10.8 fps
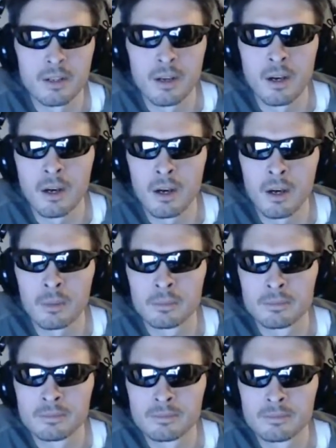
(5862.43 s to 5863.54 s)
I
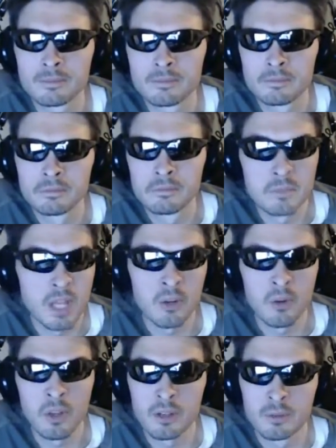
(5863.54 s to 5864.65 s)
don't
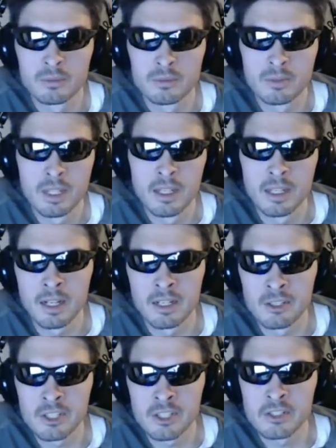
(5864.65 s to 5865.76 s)
know. There
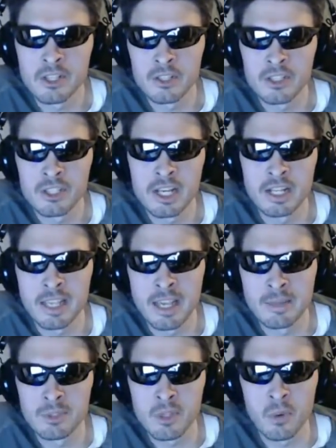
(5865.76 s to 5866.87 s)
isn't a ton to say. The
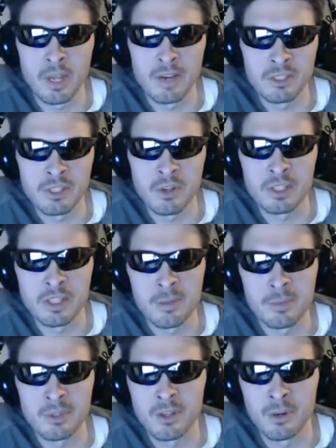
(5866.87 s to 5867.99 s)
games don't have a ton of
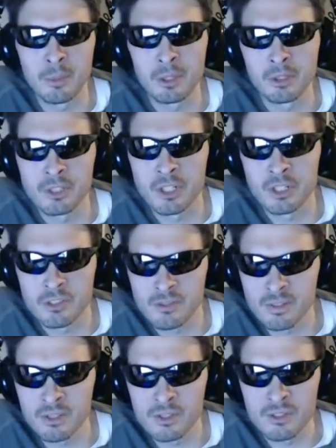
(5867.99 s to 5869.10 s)
depth to them, but they're just
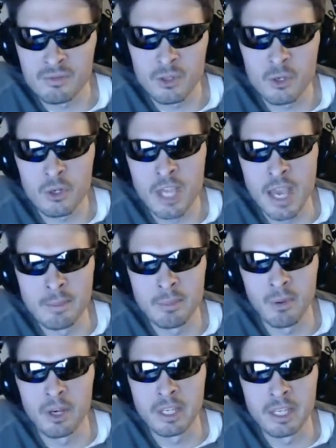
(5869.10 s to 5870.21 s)
good
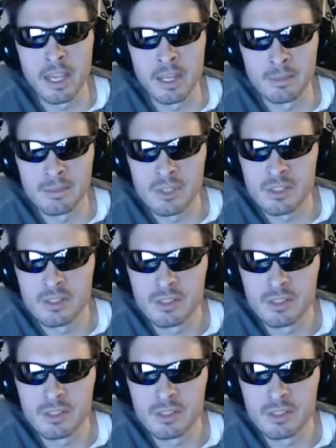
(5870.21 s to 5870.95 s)
gameplay games.